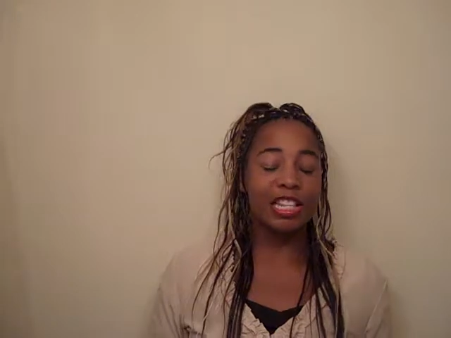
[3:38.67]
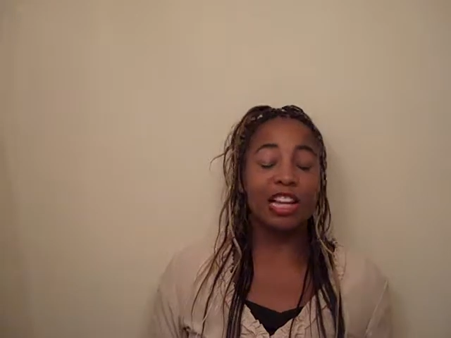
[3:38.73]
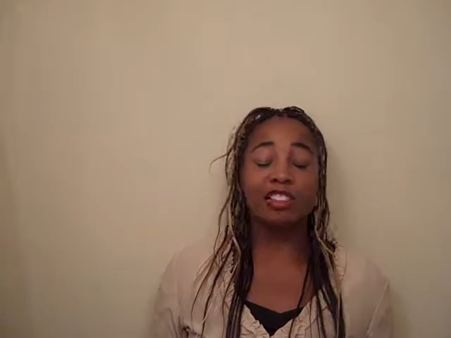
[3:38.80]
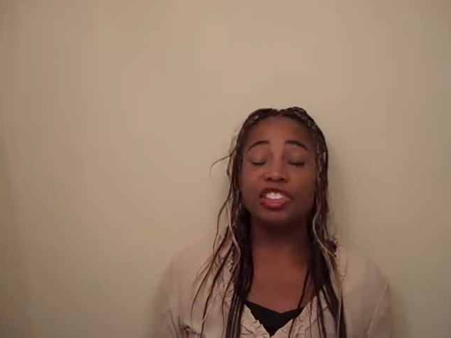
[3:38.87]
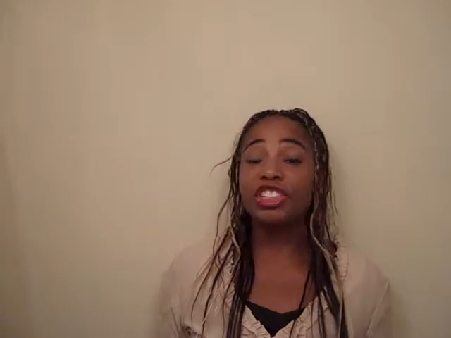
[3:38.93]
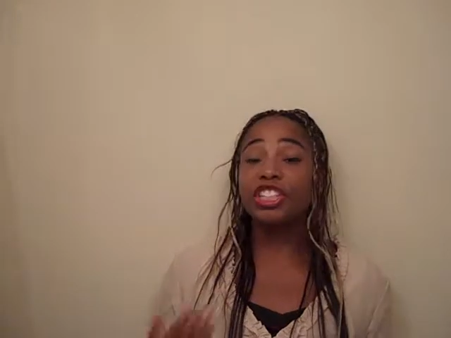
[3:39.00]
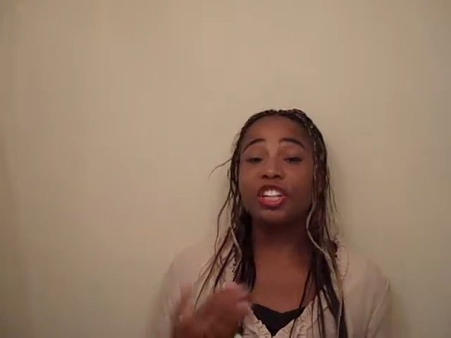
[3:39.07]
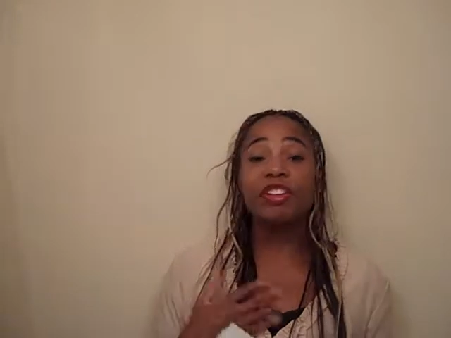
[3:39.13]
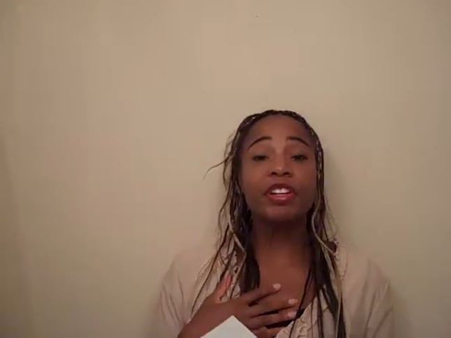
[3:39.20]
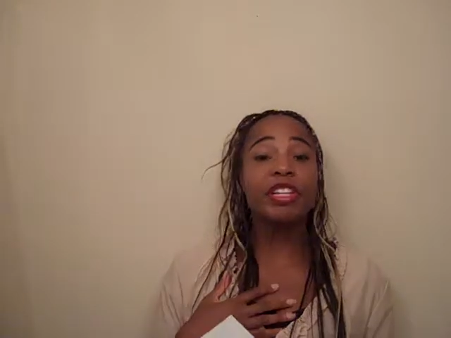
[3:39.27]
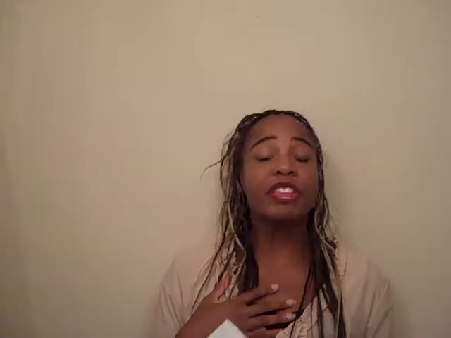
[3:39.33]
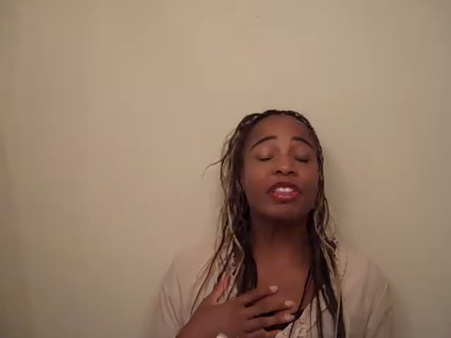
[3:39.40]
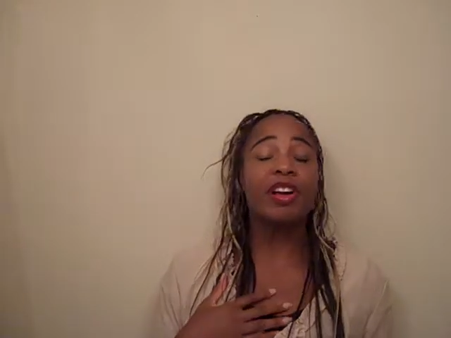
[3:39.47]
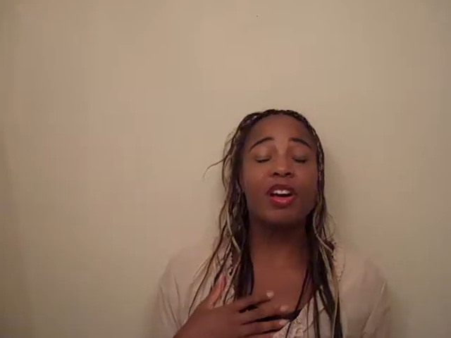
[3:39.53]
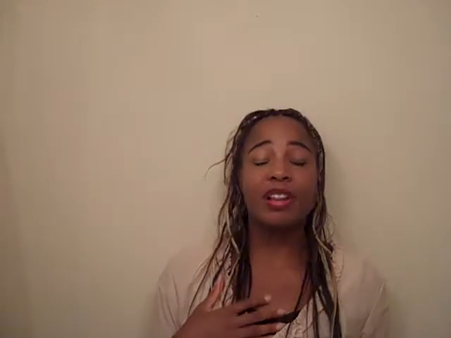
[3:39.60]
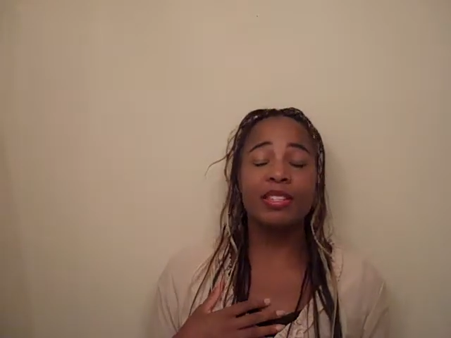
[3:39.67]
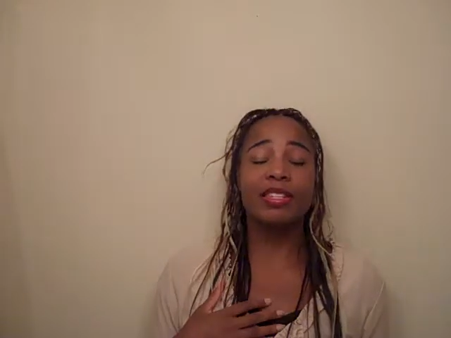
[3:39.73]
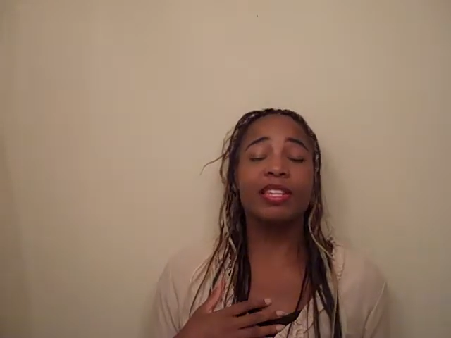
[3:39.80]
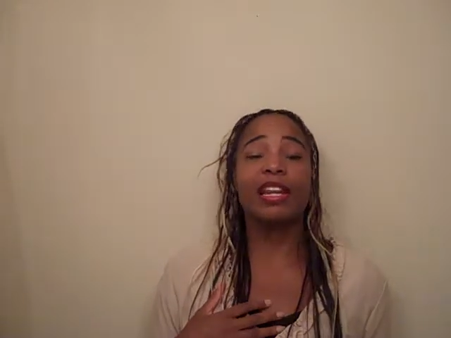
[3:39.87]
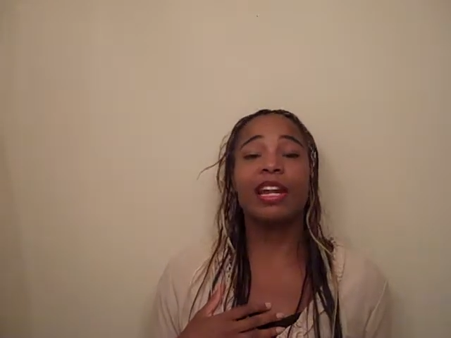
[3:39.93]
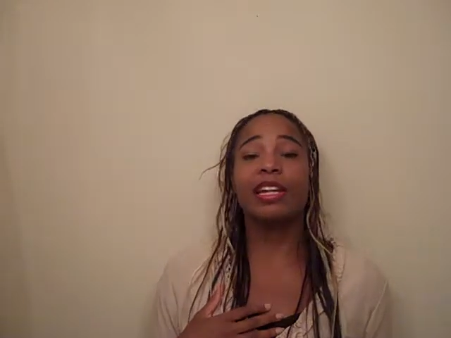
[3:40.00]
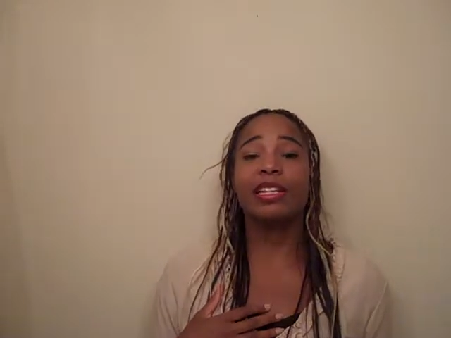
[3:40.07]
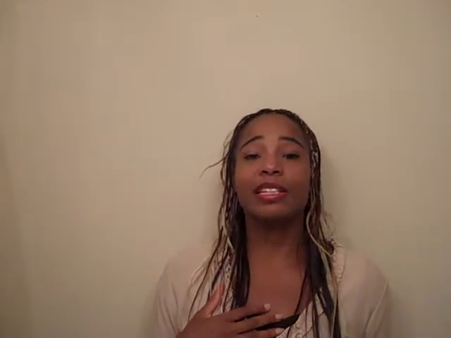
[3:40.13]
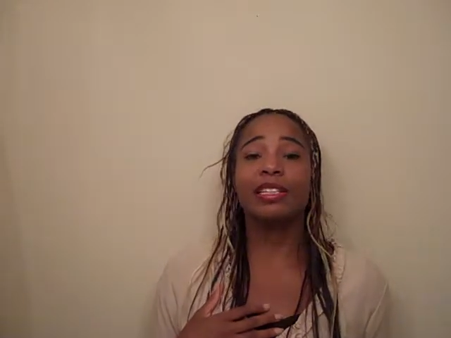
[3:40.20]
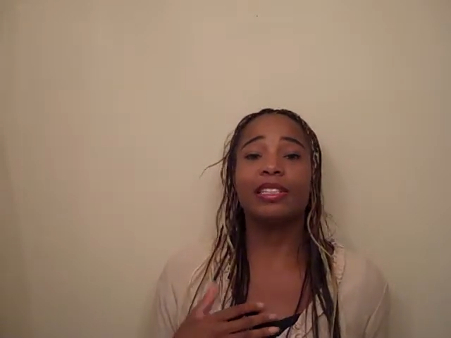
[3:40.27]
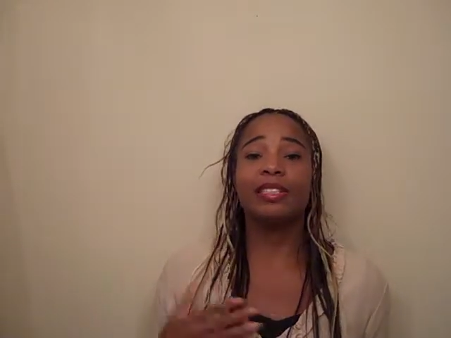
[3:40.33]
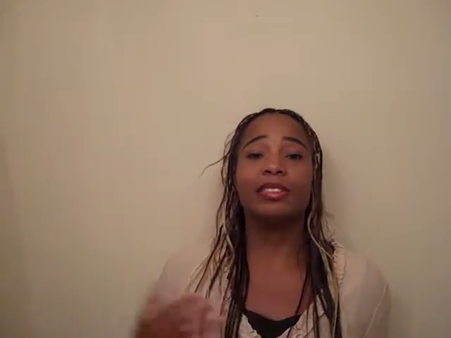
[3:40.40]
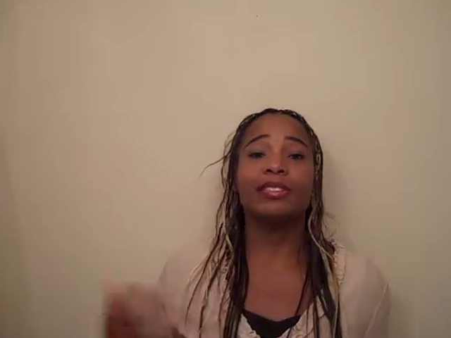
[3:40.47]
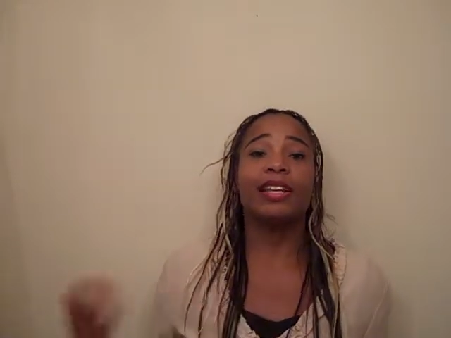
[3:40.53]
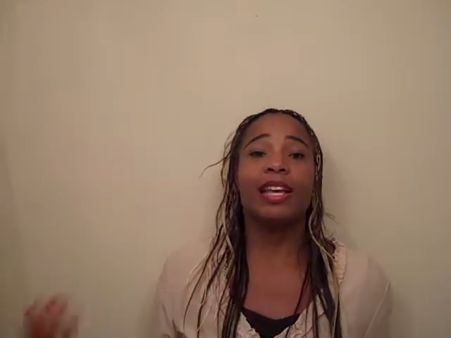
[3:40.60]
Now, sharing thoughts and
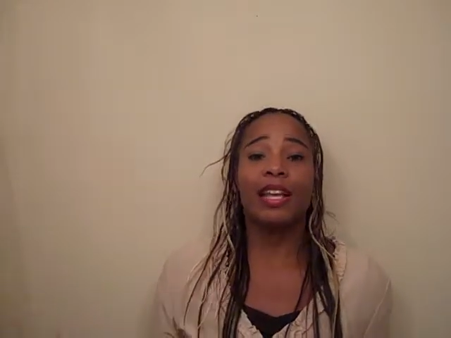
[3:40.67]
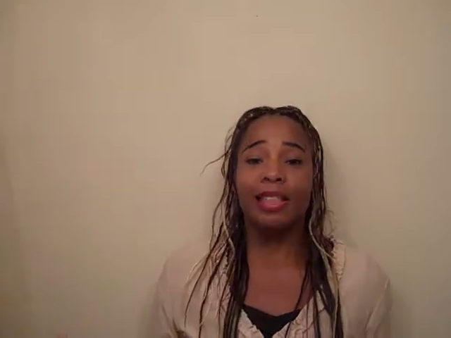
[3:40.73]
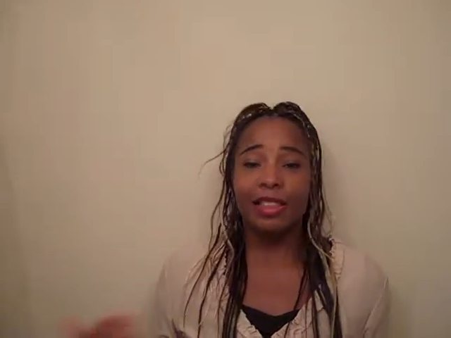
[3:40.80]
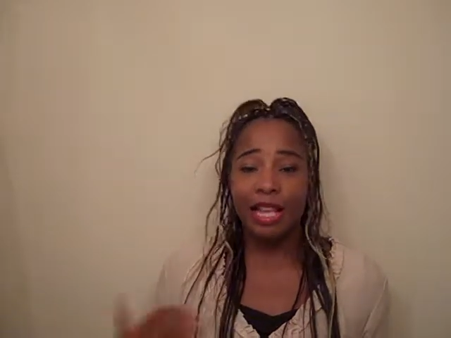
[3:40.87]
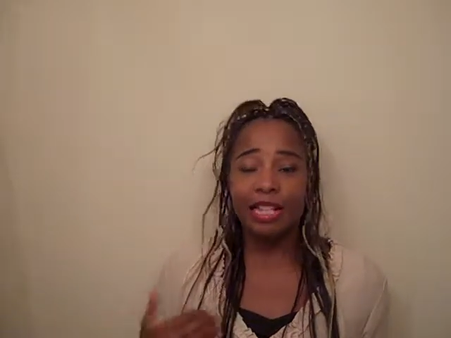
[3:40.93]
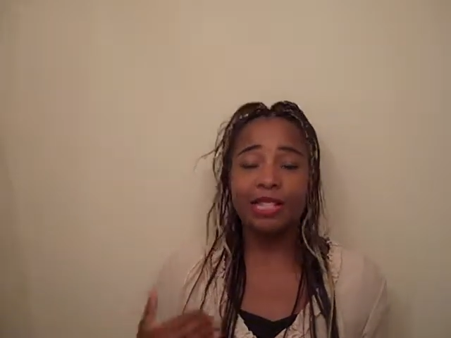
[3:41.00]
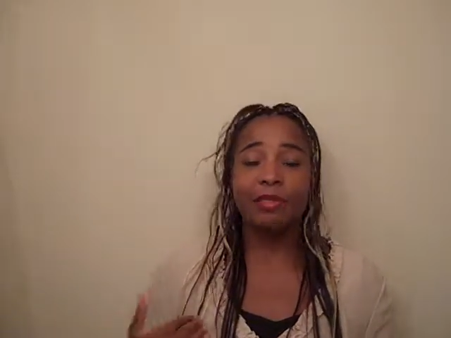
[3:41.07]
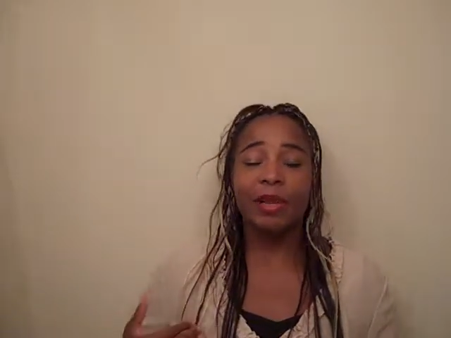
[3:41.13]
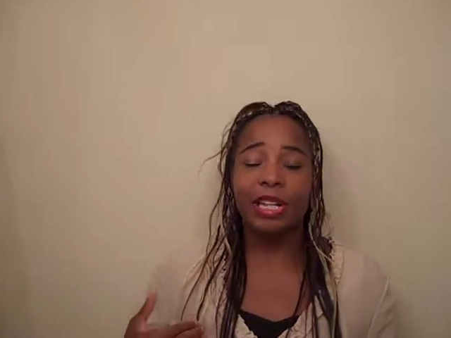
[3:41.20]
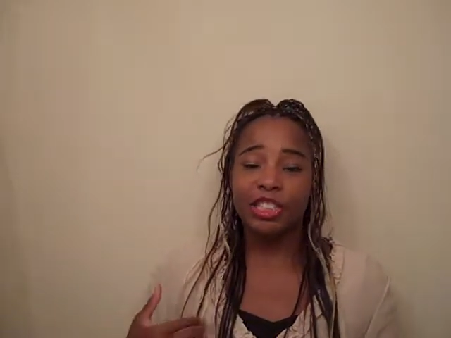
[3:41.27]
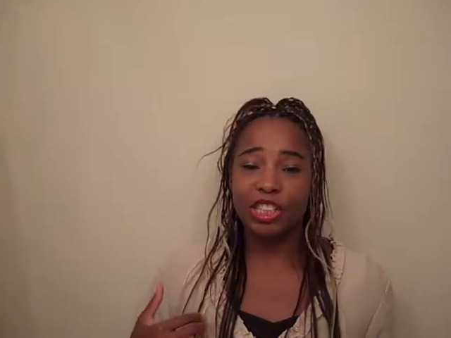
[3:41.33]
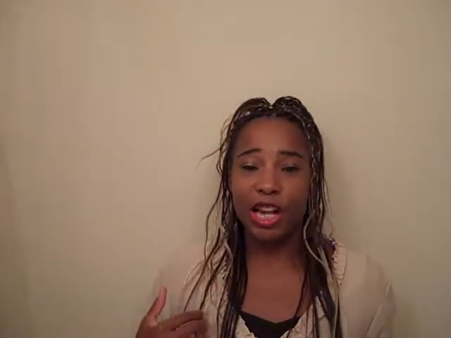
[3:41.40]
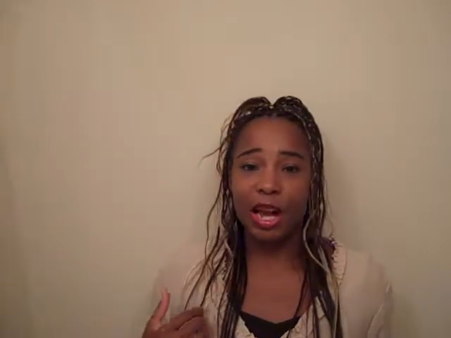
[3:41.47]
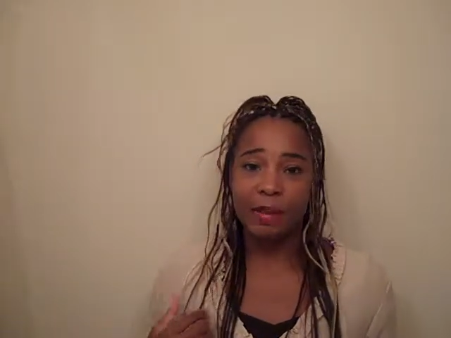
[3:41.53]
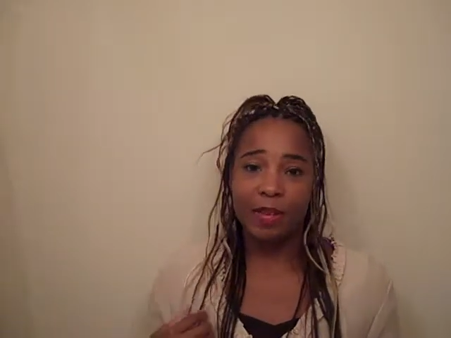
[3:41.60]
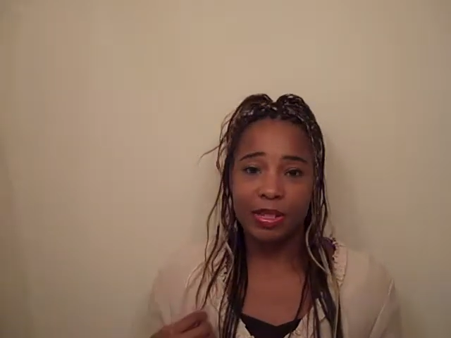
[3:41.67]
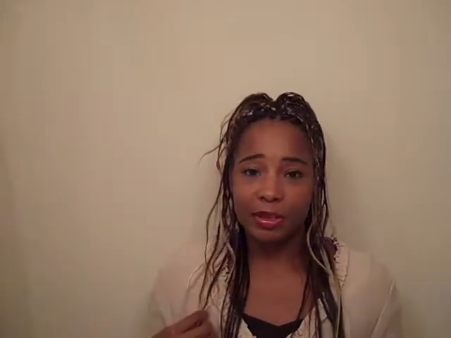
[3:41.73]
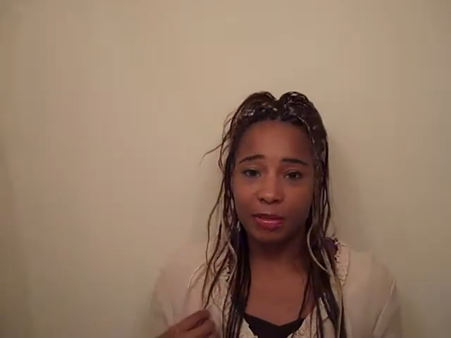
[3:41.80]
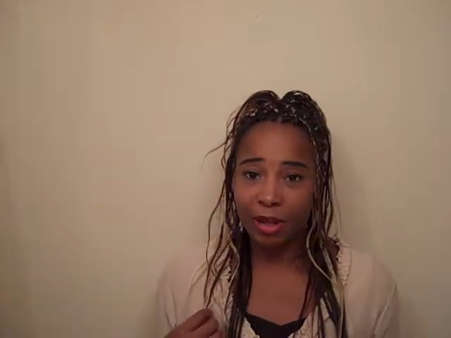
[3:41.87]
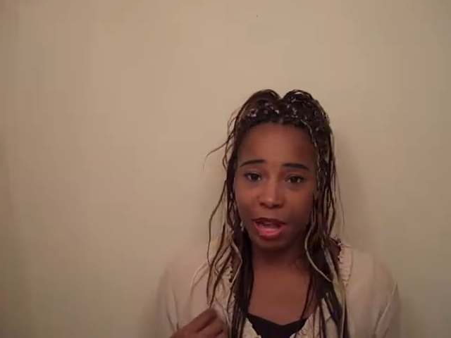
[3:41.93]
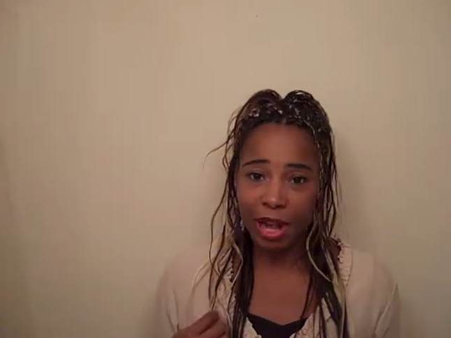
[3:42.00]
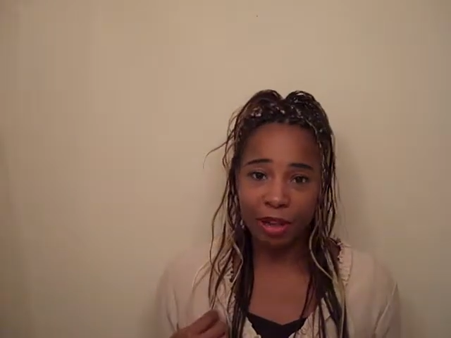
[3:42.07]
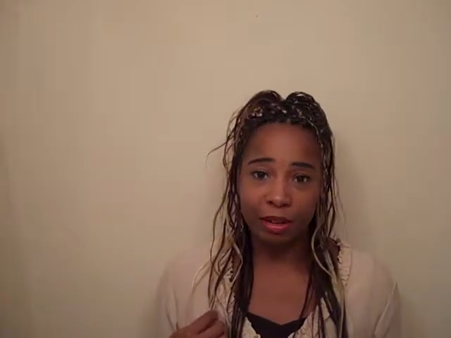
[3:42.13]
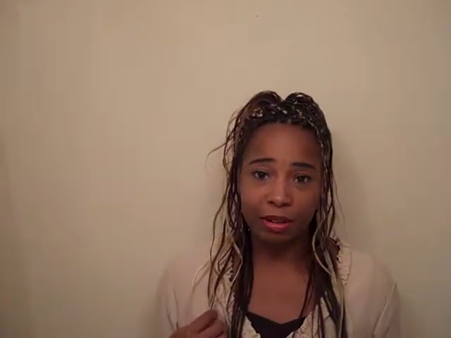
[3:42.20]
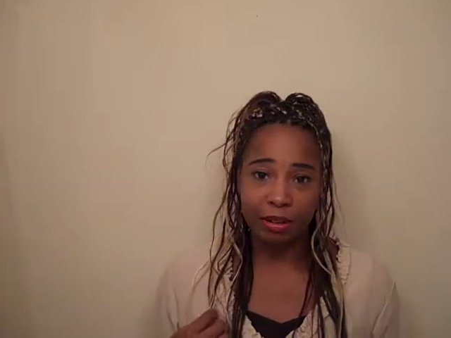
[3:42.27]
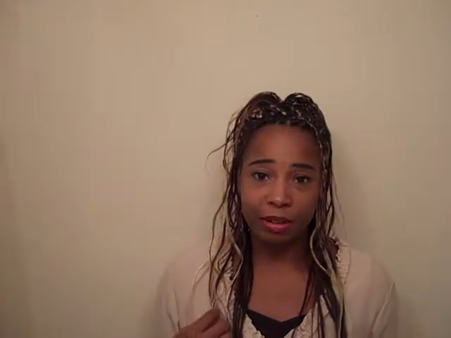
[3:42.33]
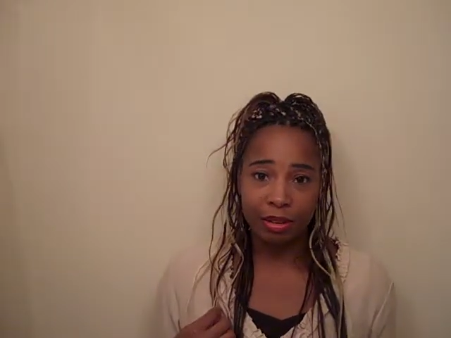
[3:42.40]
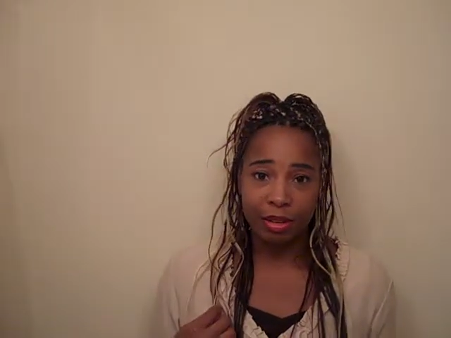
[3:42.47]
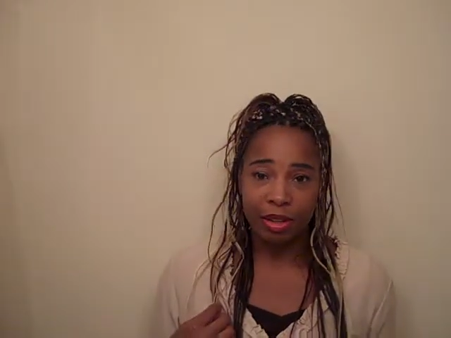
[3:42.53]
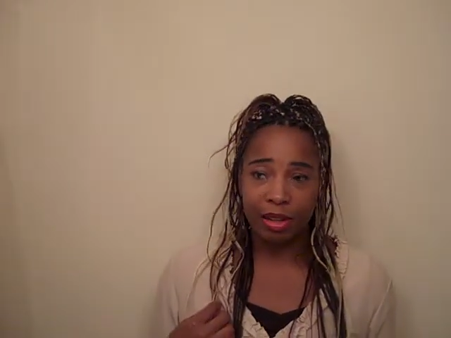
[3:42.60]
ideas, that's my job as a blogger.